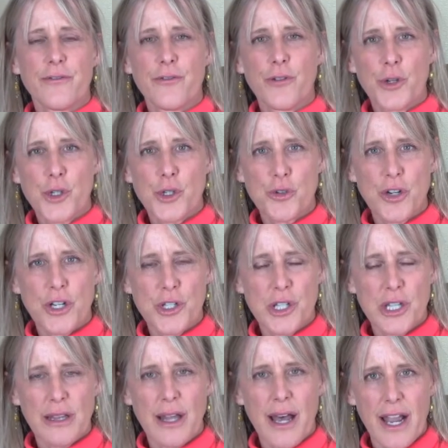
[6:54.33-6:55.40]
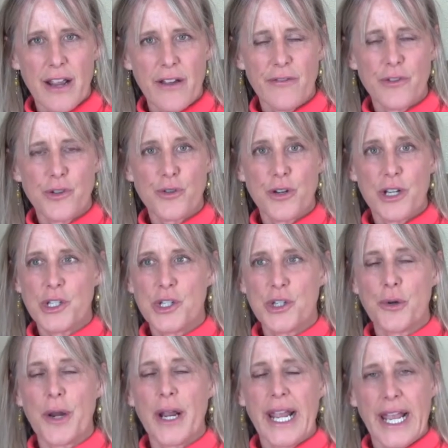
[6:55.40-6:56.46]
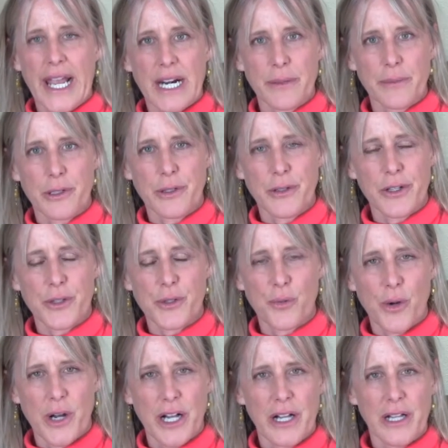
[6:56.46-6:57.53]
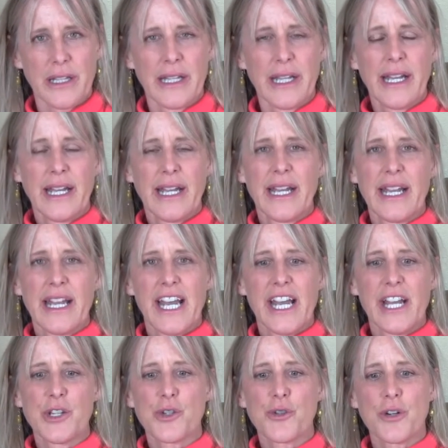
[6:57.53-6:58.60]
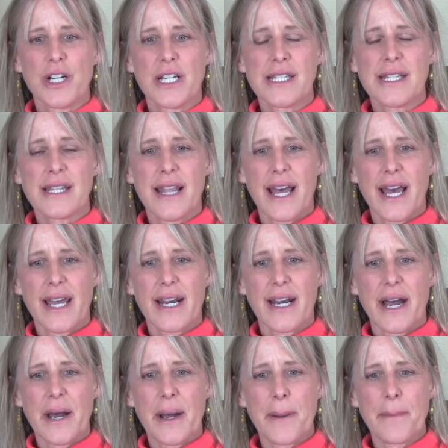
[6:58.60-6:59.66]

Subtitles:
First, trust life, trust your animal as well, and trust that,